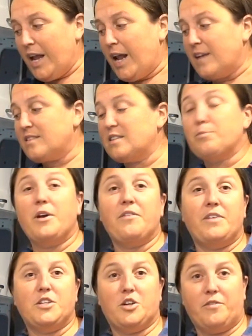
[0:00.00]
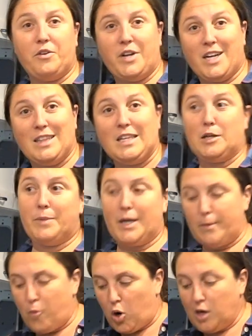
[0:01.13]
has the spray feature if you need a little bit
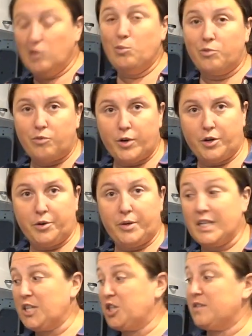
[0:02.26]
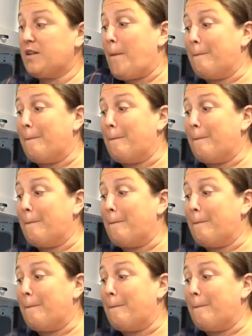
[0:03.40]
more oomph when you're doing the dishes,